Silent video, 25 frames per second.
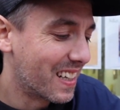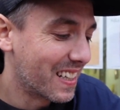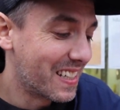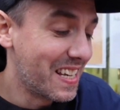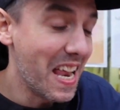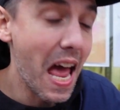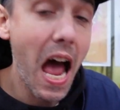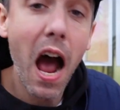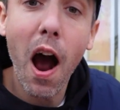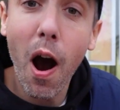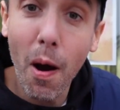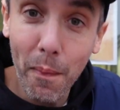
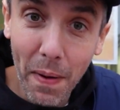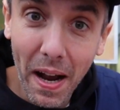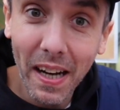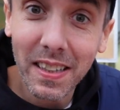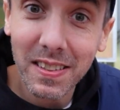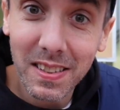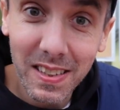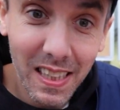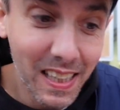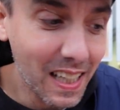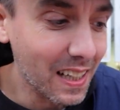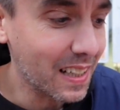Now I'm
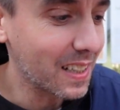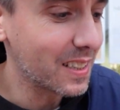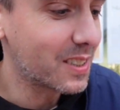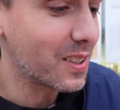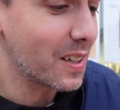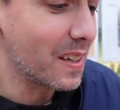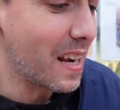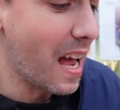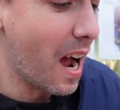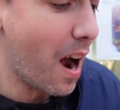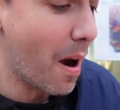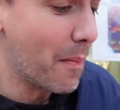actually
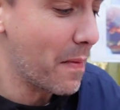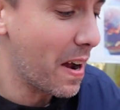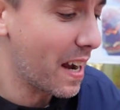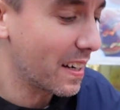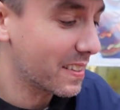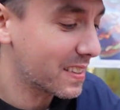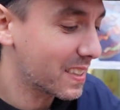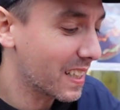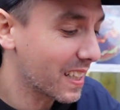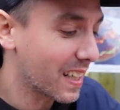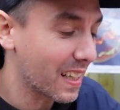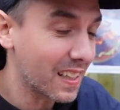
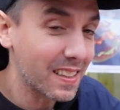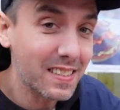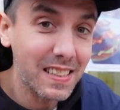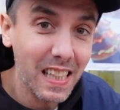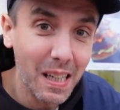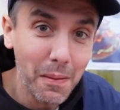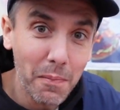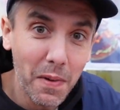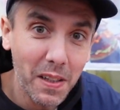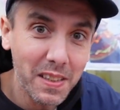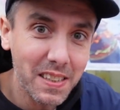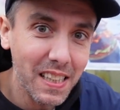gonna
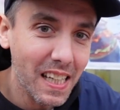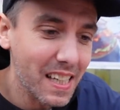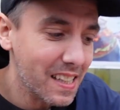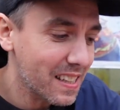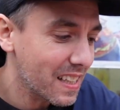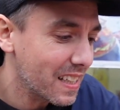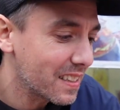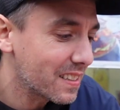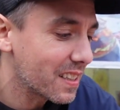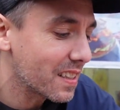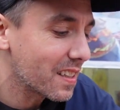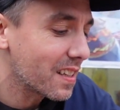sink my teeth
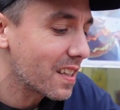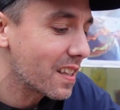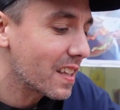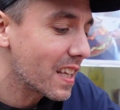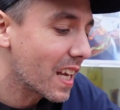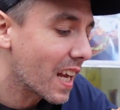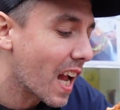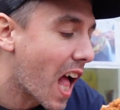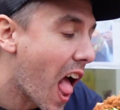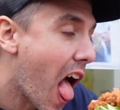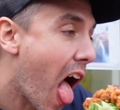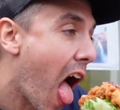into the thing.